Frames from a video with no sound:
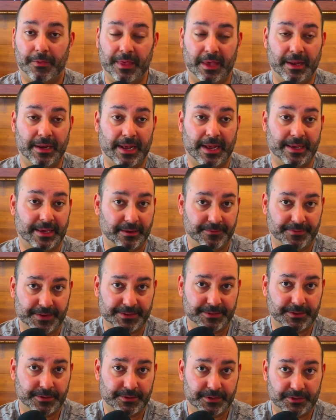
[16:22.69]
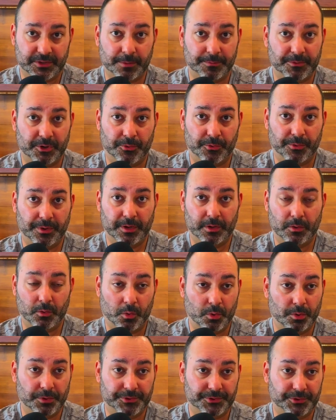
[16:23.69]
then I can fix it to some degree
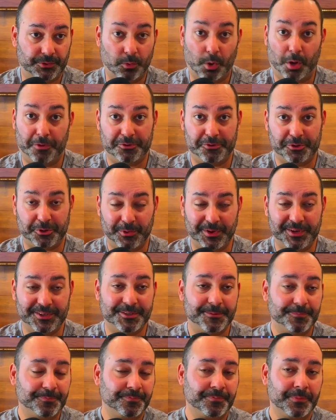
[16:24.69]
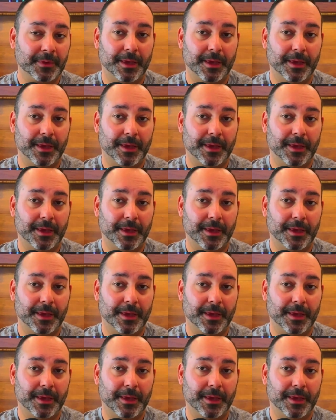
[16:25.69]
or to all the degrees.